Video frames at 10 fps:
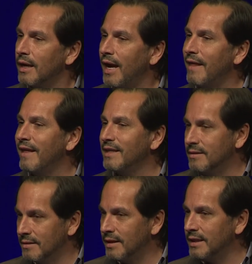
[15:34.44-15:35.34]
and they
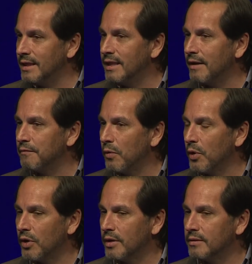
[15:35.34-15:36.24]
did that for
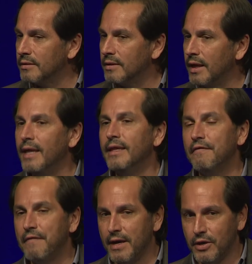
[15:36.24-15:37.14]
her, and they
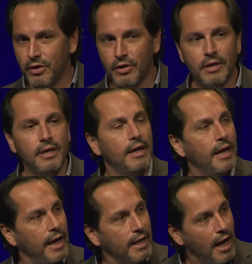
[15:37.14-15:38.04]
fed her
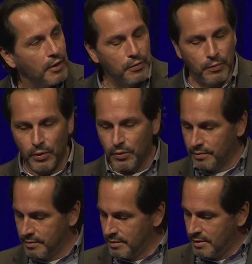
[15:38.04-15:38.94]
and got her through.
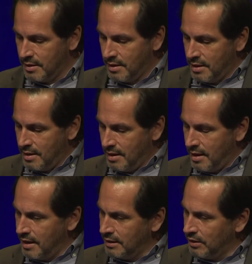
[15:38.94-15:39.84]

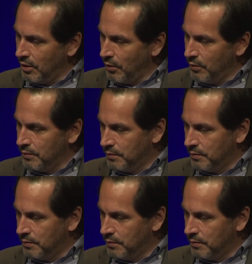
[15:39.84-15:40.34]
And so